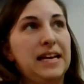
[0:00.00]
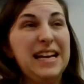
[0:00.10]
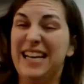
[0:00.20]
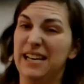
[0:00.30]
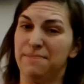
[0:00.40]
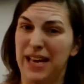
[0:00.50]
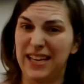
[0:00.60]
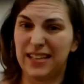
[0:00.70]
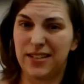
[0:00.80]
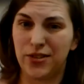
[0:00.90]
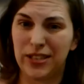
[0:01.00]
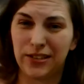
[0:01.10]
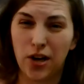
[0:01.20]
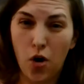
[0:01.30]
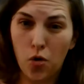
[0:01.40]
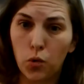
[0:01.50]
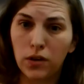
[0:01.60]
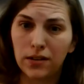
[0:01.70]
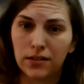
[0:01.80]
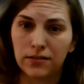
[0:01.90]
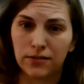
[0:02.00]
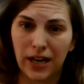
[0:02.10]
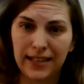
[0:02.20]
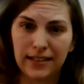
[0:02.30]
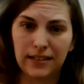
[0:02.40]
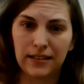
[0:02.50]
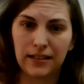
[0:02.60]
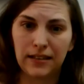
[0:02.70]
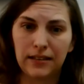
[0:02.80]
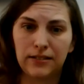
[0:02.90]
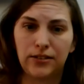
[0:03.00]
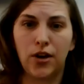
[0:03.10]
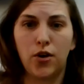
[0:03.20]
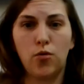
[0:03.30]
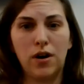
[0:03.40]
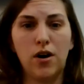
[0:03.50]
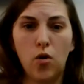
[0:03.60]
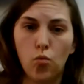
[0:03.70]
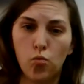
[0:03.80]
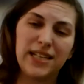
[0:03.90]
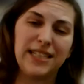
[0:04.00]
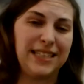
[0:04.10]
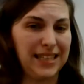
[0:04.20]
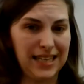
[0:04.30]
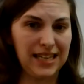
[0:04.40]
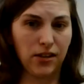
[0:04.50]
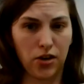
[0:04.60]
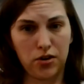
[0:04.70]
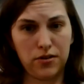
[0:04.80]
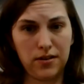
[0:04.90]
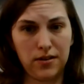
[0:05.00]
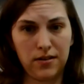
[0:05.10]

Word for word: He didn't make it to his goal, right? So what did he learn?